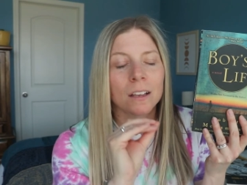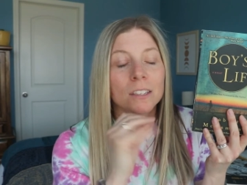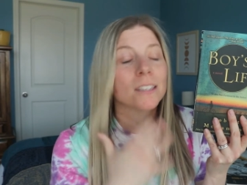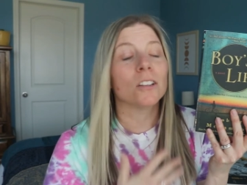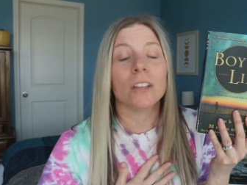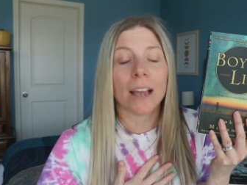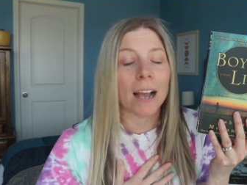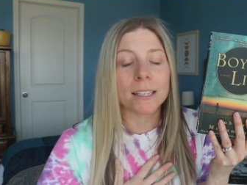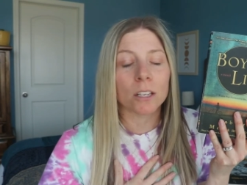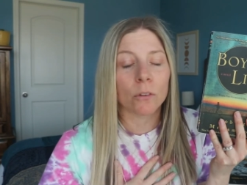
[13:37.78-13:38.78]
still like,
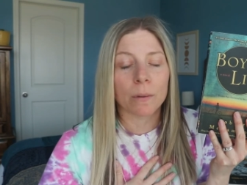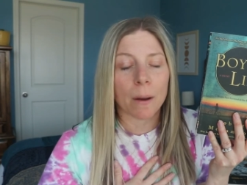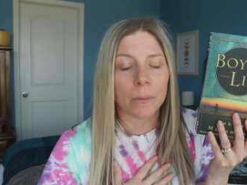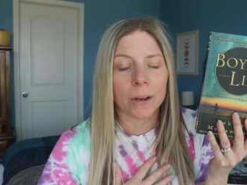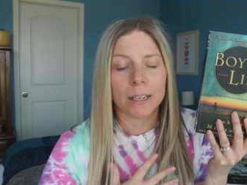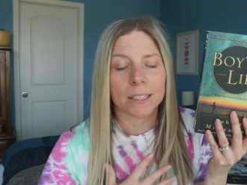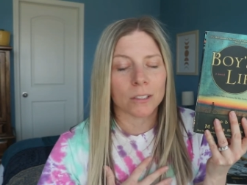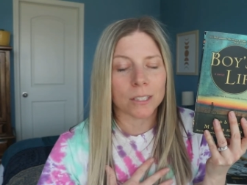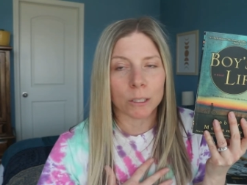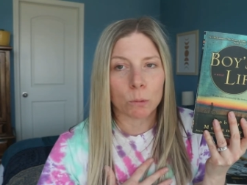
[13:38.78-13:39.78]
I still remember it, it
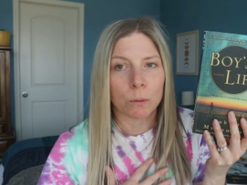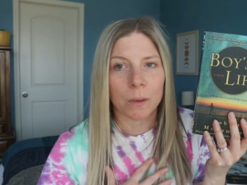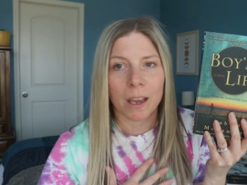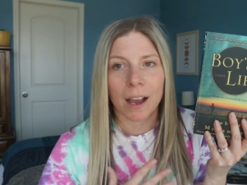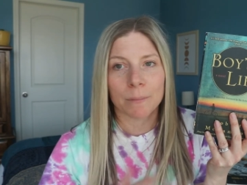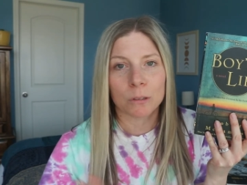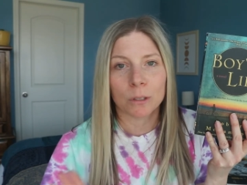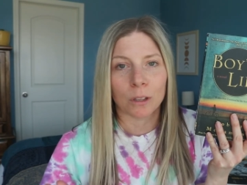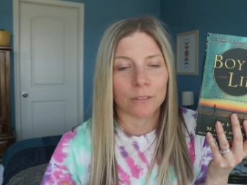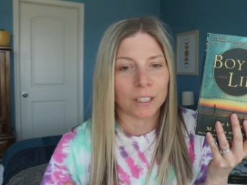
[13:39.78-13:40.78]
still sticks with me. I
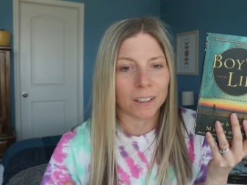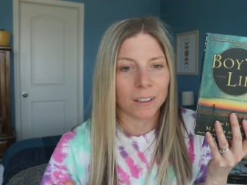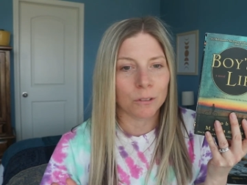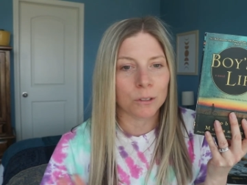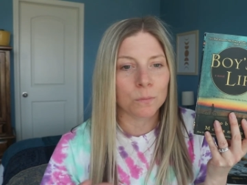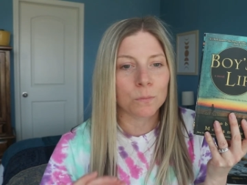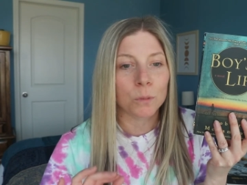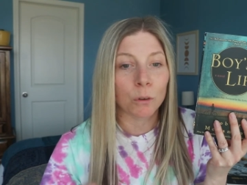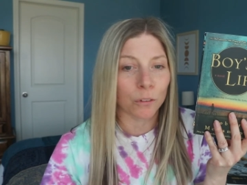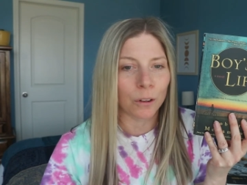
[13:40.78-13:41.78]
absolutely loved it. It was
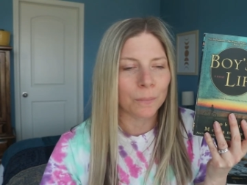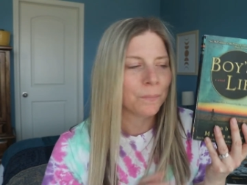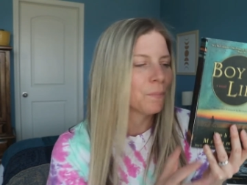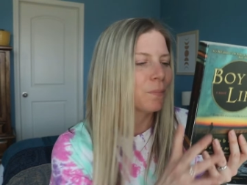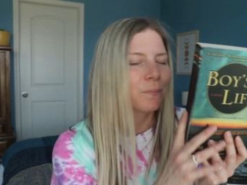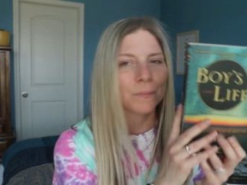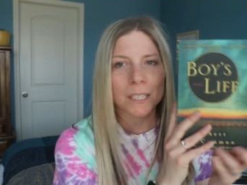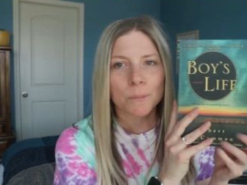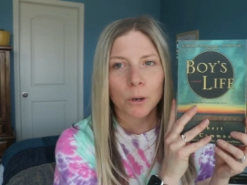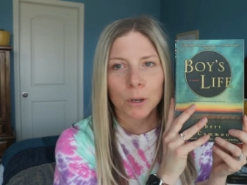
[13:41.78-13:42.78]
beautiful.
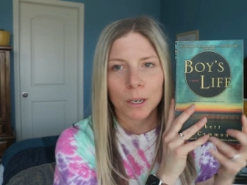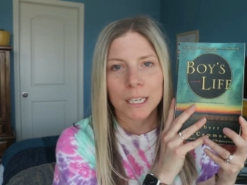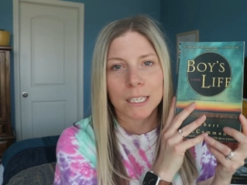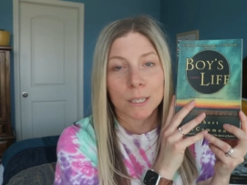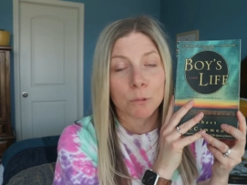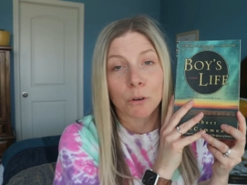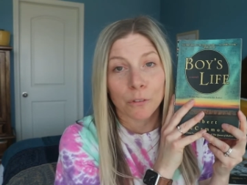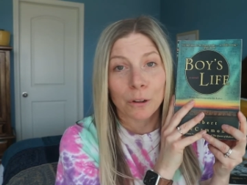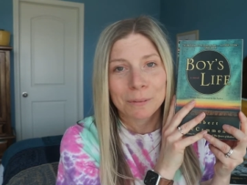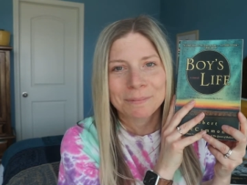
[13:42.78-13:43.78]
This book is
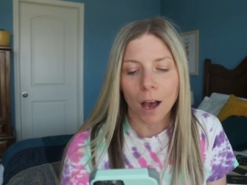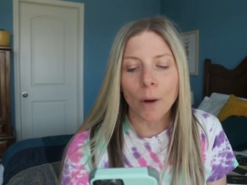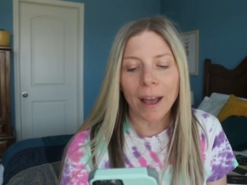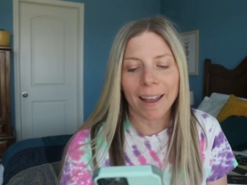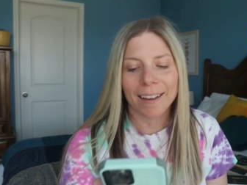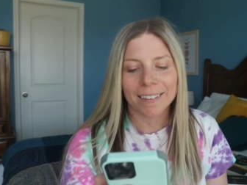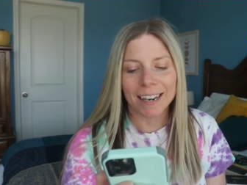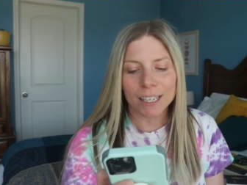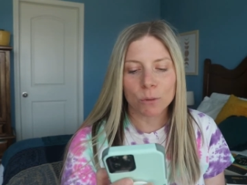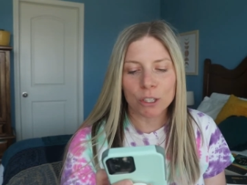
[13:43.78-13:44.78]
beautiful. Okay, the
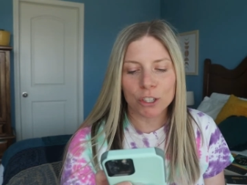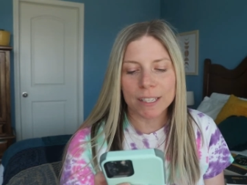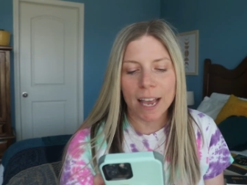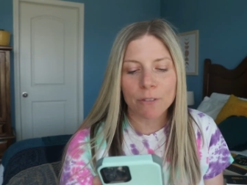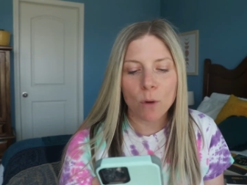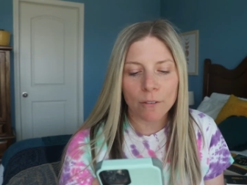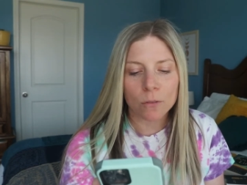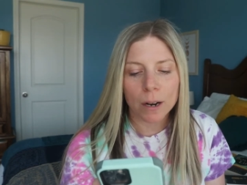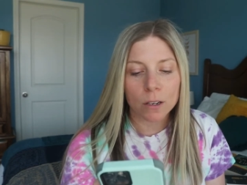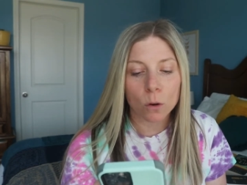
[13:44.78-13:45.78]
next question is, have you ever
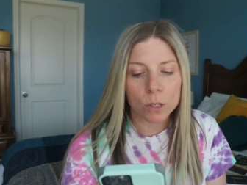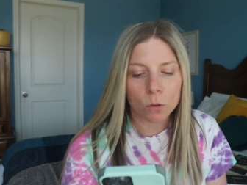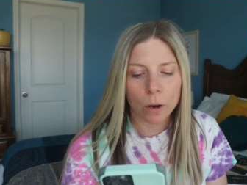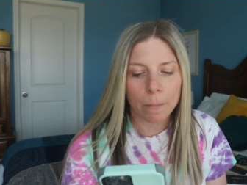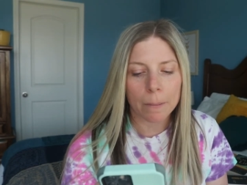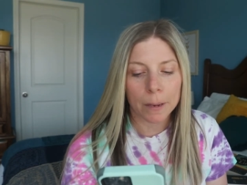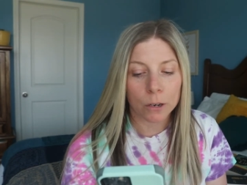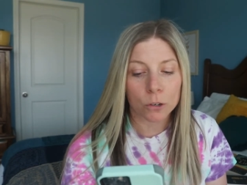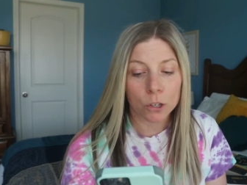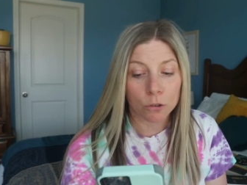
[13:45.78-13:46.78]
read Ghost Story by
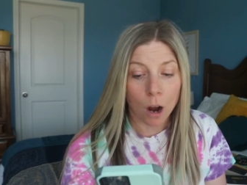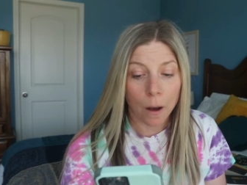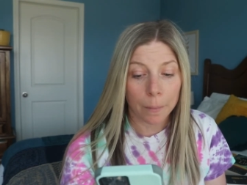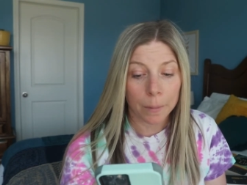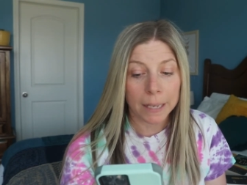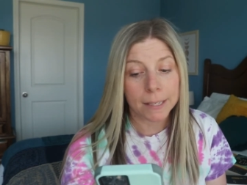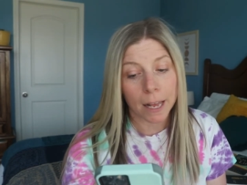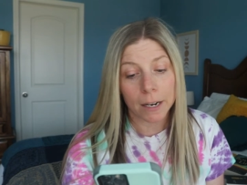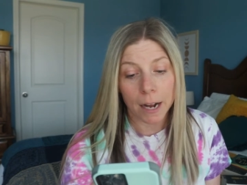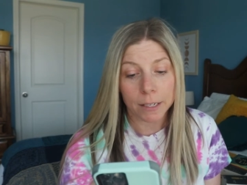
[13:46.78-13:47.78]
Peter Straub? It's
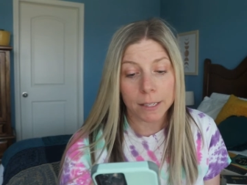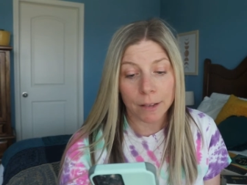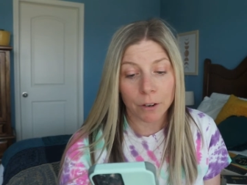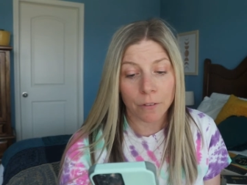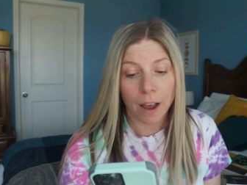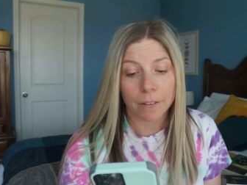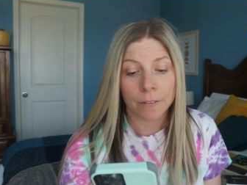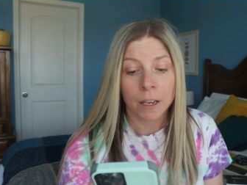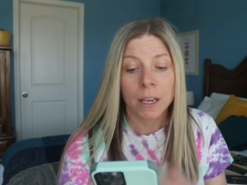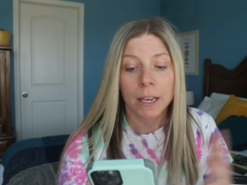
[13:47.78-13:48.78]
set in
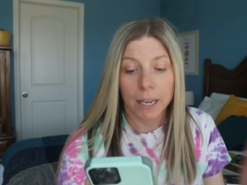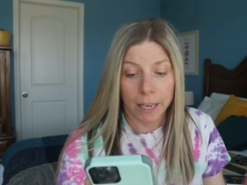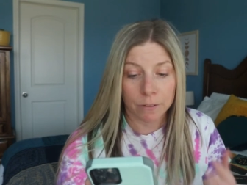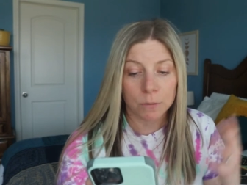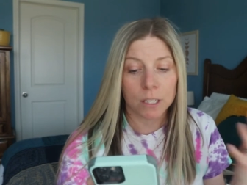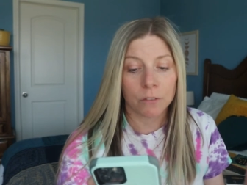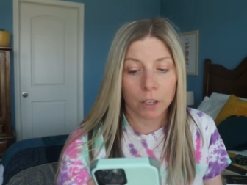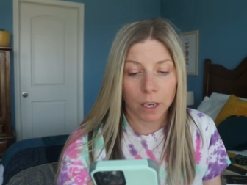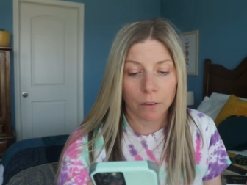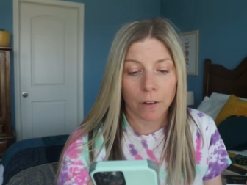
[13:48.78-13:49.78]
1975 it gives me
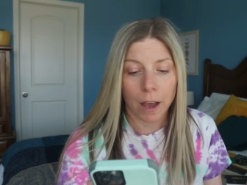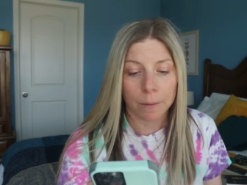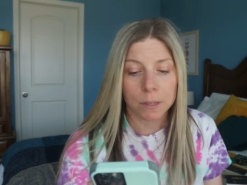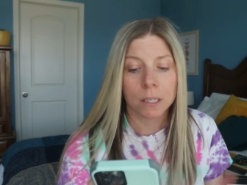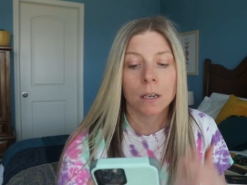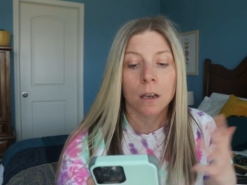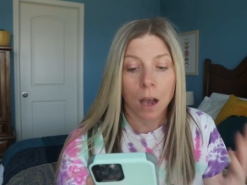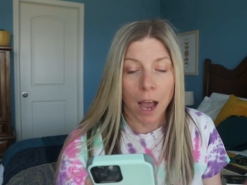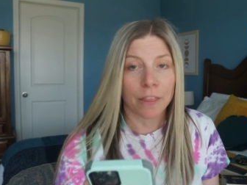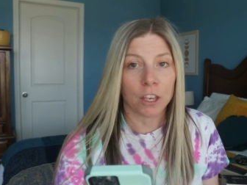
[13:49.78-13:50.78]
Stephen King vibes.
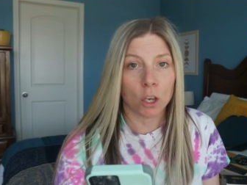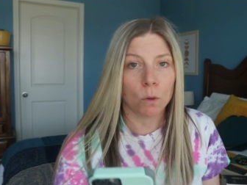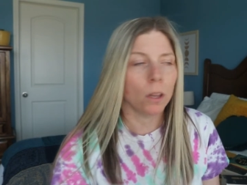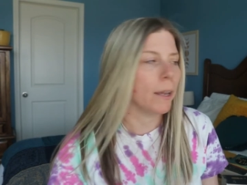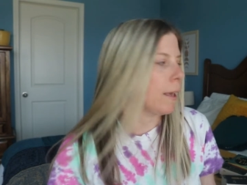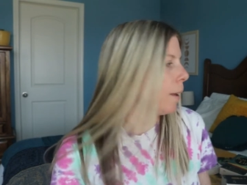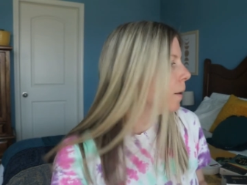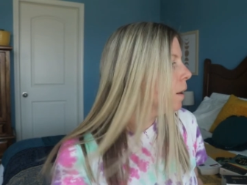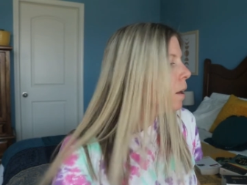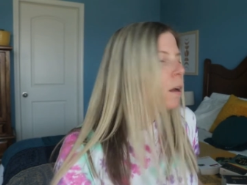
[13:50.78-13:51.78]
I think you would like it.